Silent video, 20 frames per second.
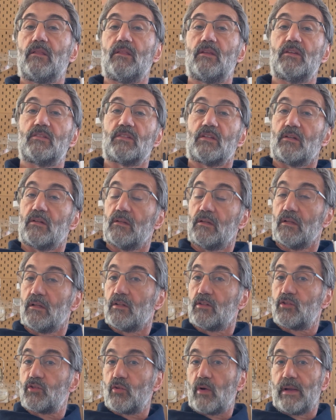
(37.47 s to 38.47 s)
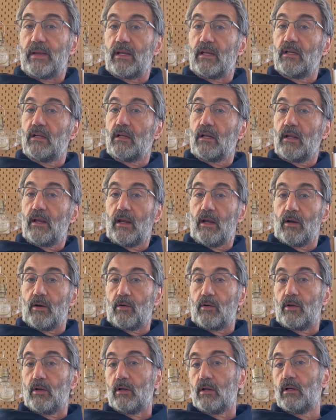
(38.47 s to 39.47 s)
there's a little triangular
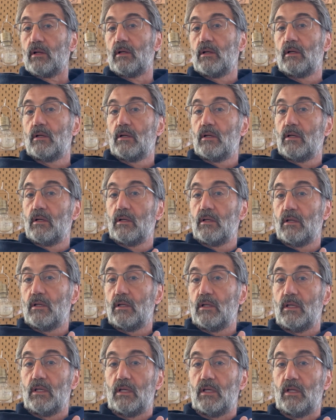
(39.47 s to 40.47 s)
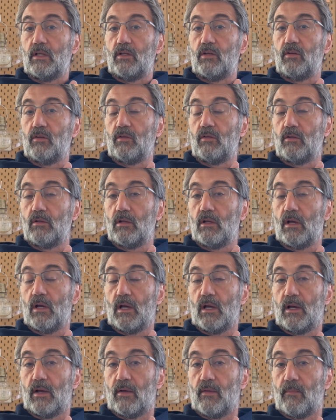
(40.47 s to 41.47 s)
area in
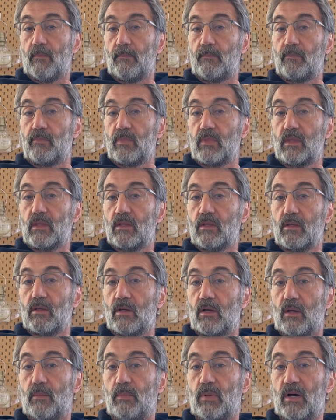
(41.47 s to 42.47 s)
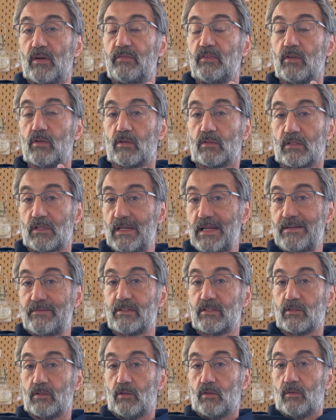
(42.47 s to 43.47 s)
above your
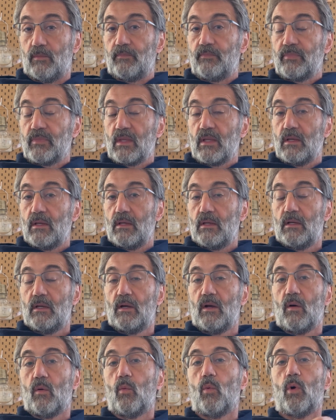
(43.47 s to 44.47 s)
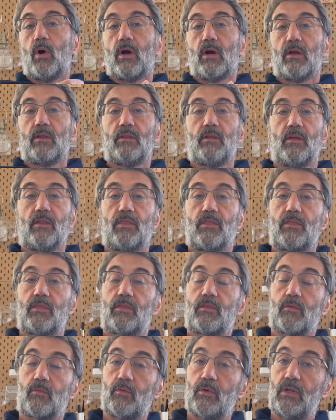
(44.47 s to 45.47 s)
clavicle where the
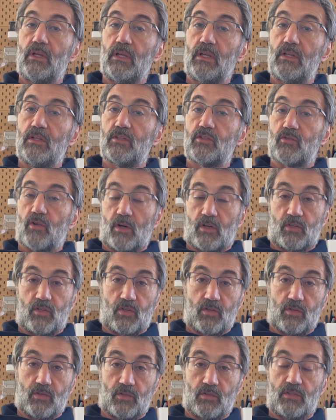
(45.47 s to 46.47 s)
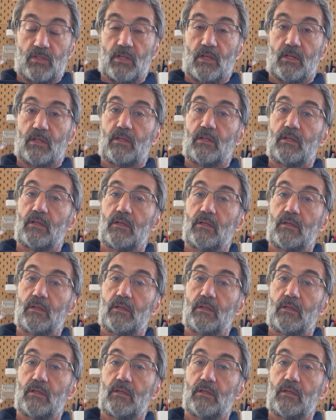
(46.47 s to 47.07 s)
three structures that